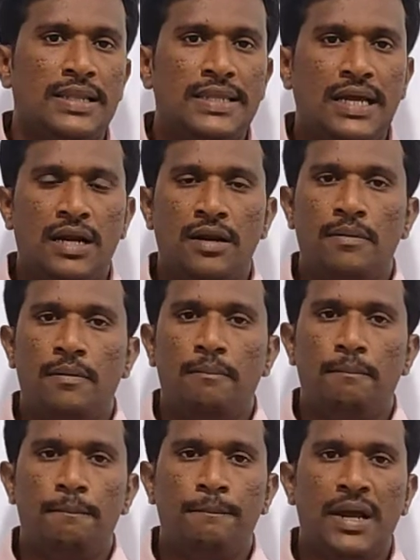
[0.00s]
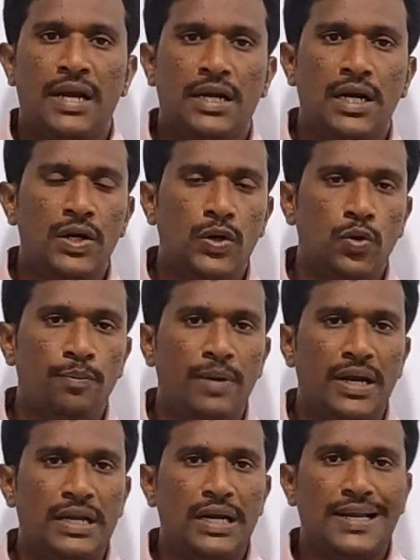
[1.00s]
then metal to
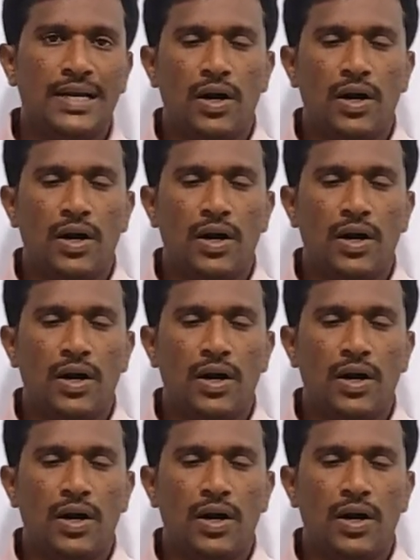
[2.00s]
metal